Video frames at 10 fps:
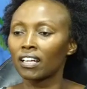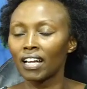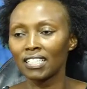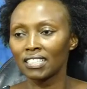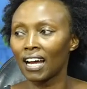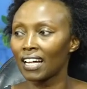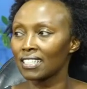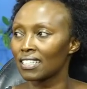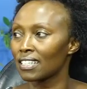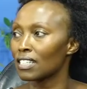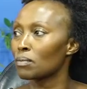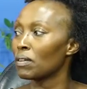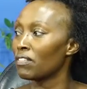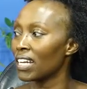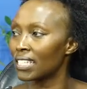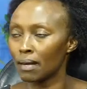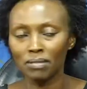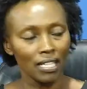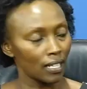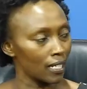credit cards, it's been very
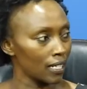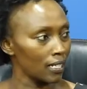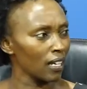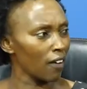tempting lately.